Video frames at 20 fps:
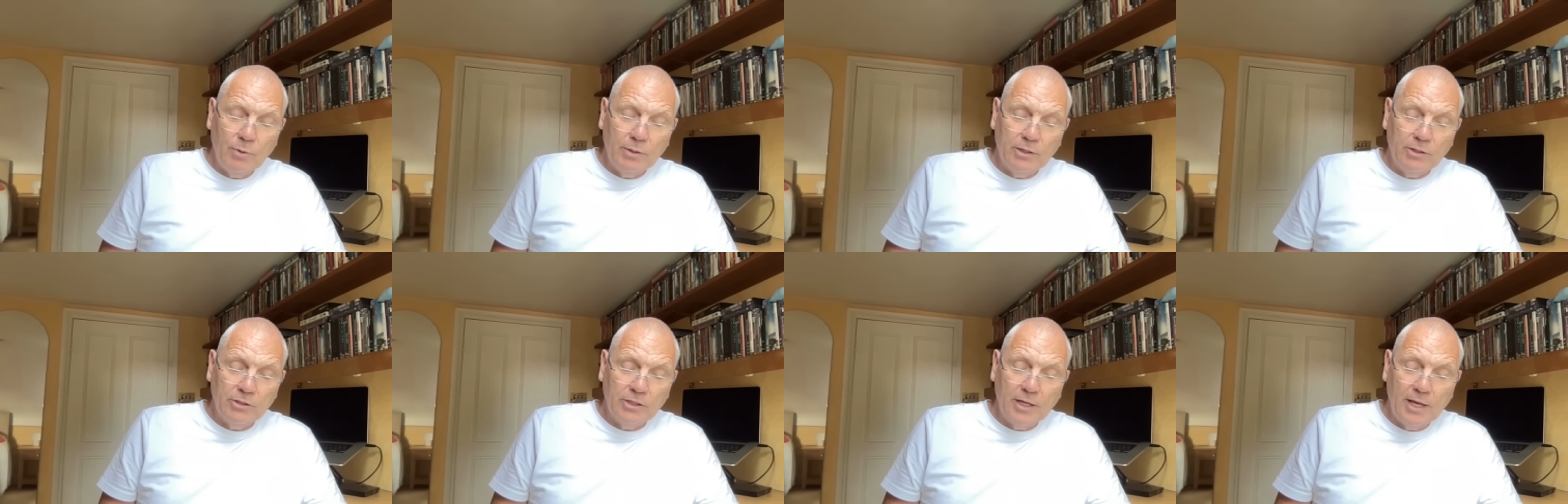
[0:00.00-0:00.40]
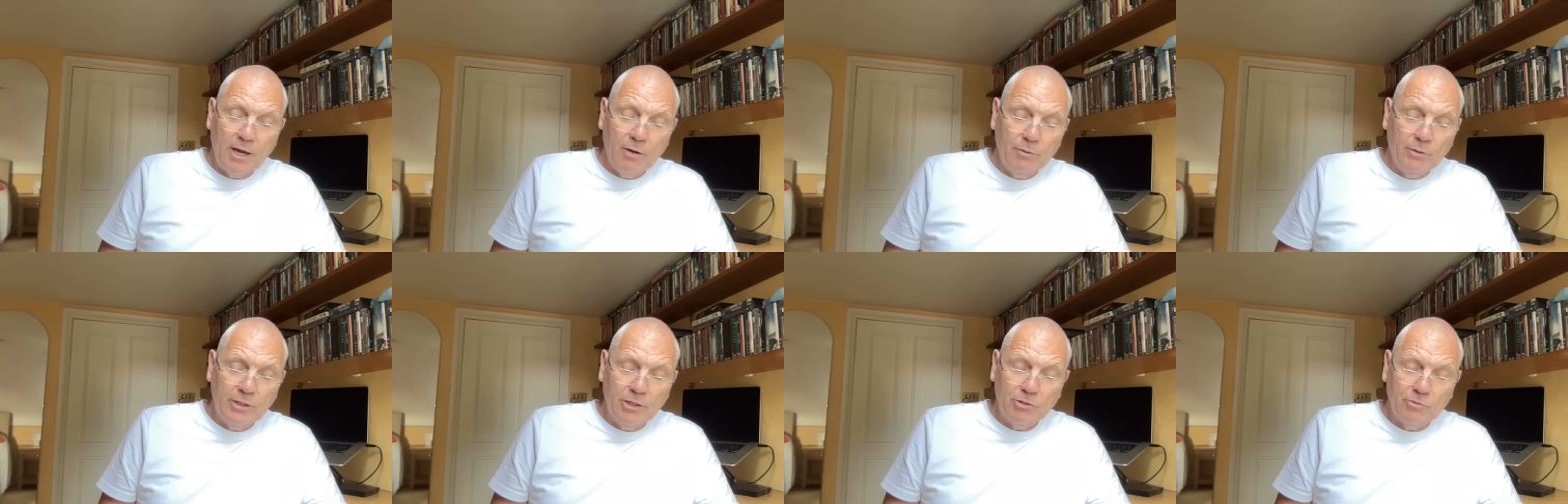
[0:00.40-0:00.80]
whether to
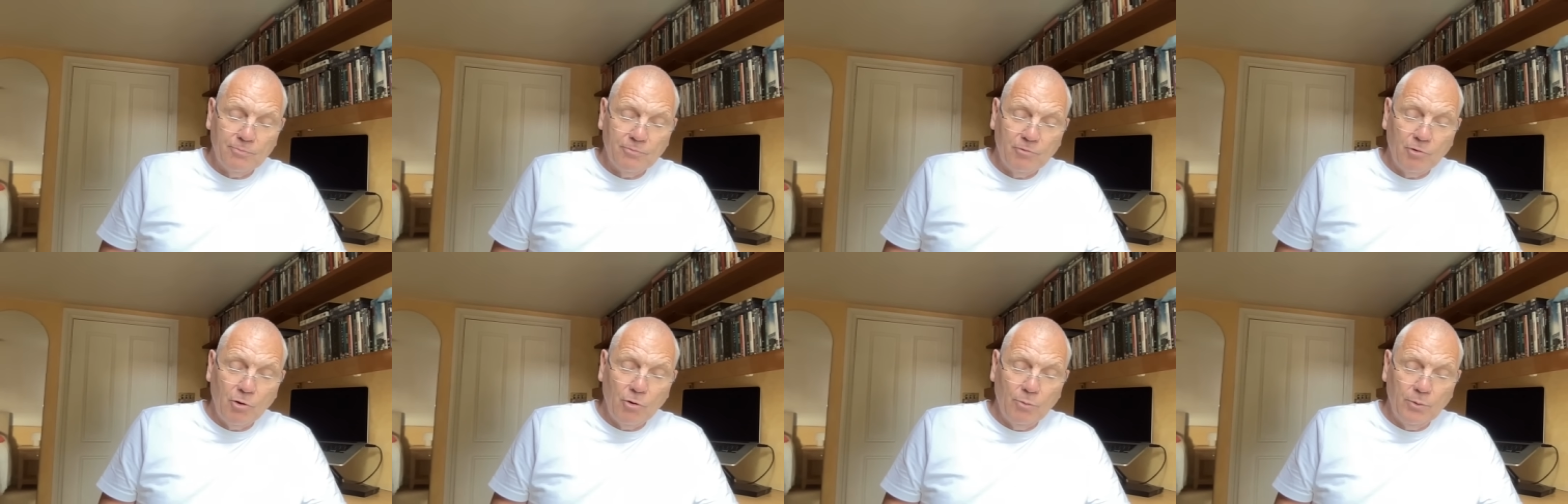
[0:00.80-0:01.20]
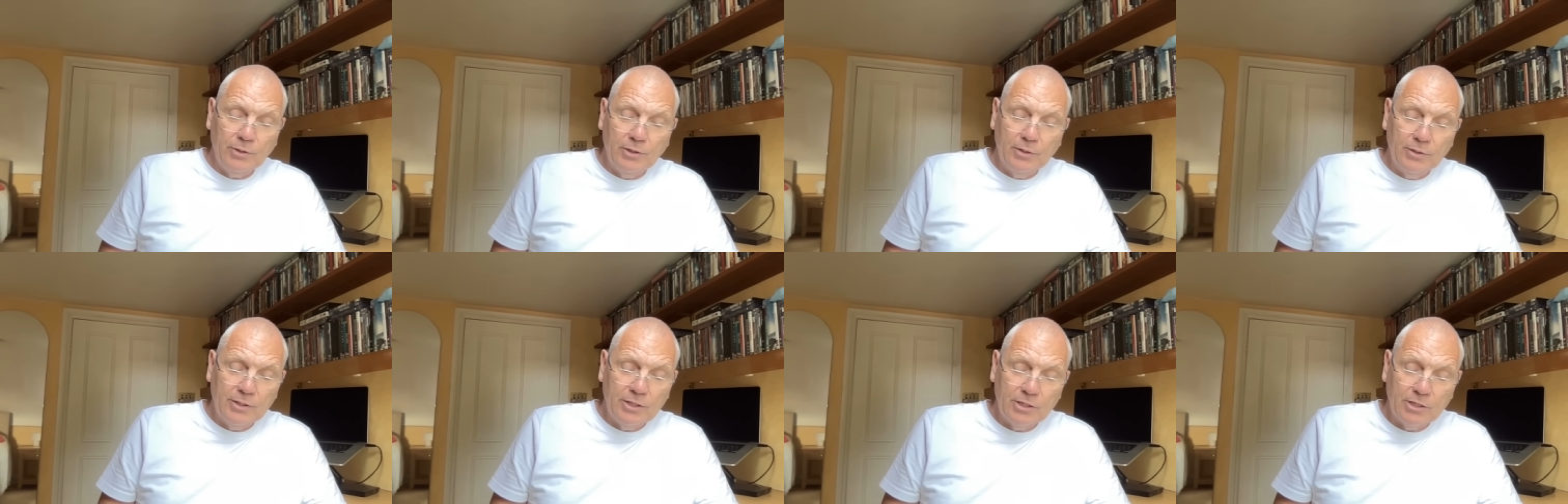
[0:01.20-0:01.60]
go with this
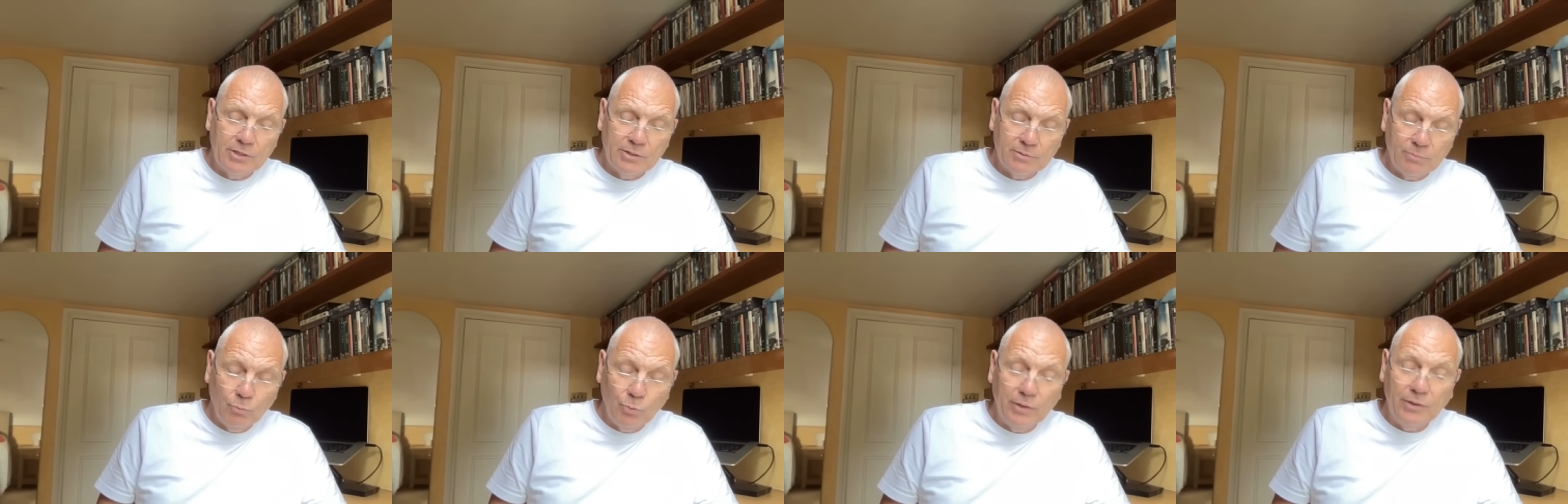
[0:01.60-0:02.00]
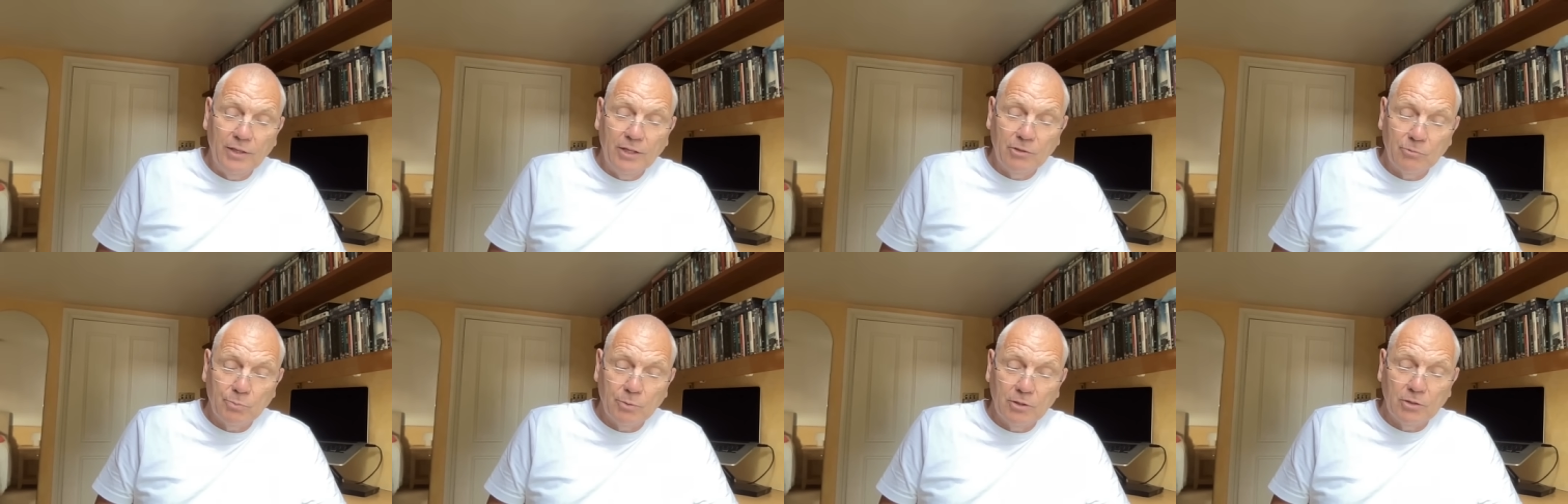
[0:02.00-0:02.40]
forward with this, with
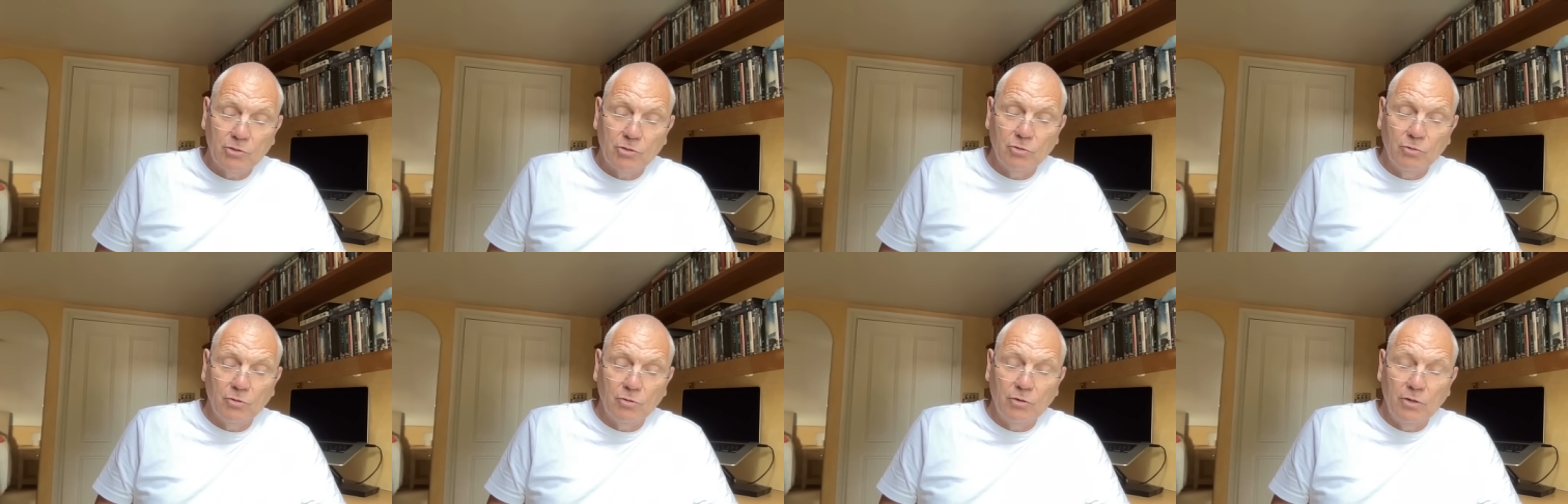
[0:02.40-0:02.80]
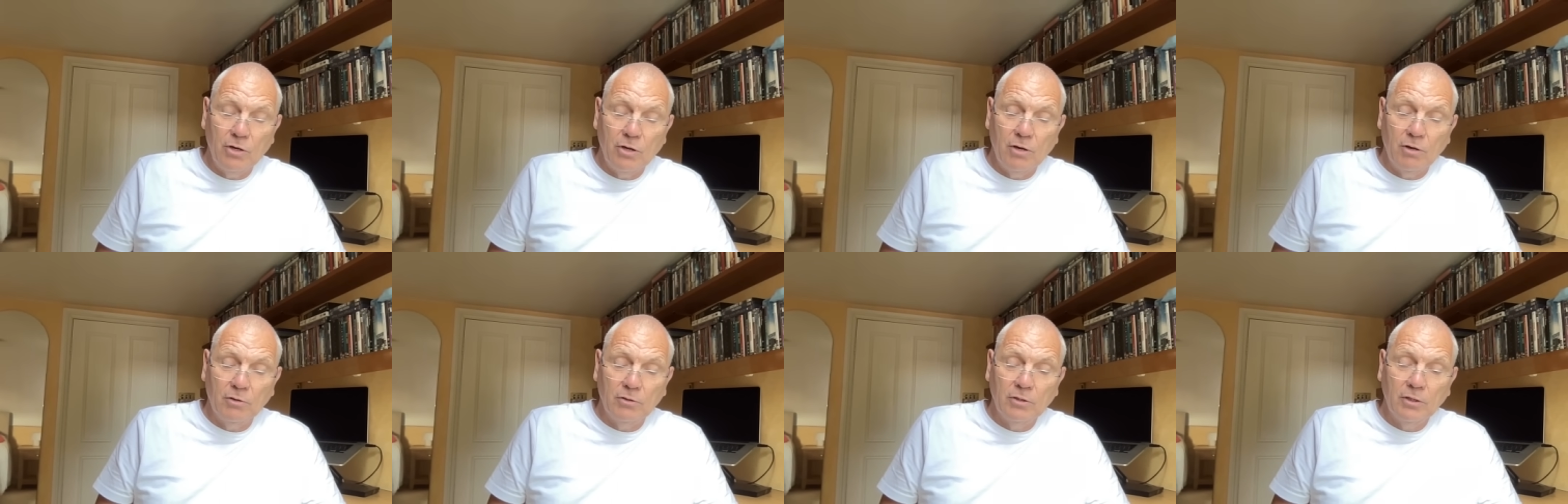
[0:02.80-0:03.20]
this person or
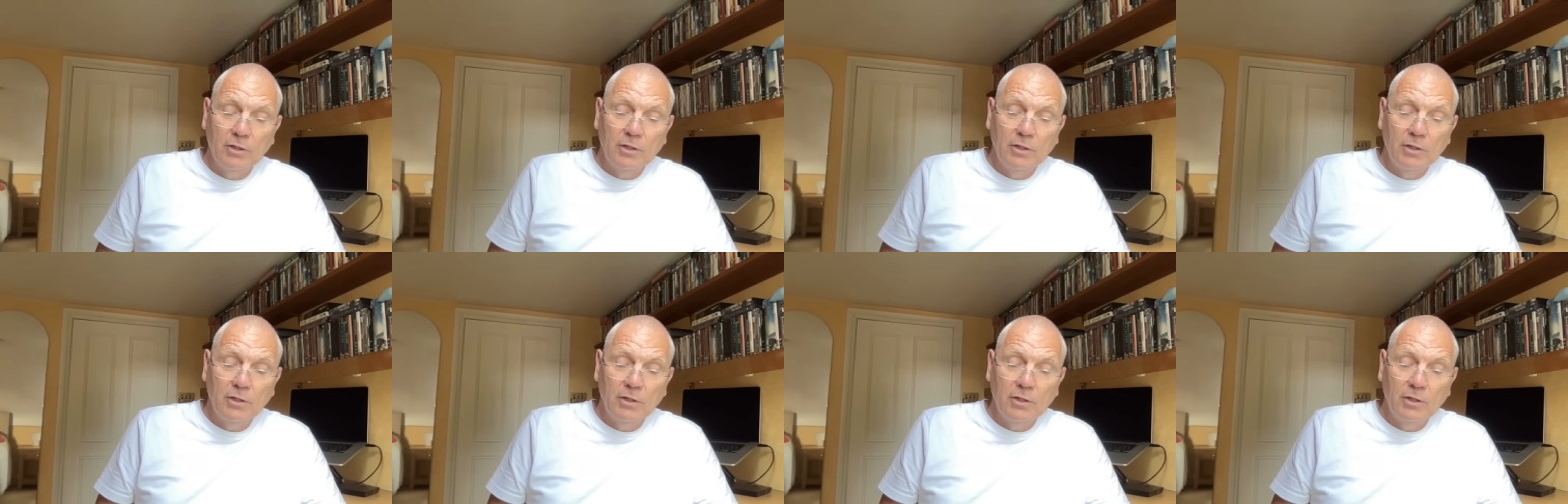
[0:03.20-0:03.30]
not,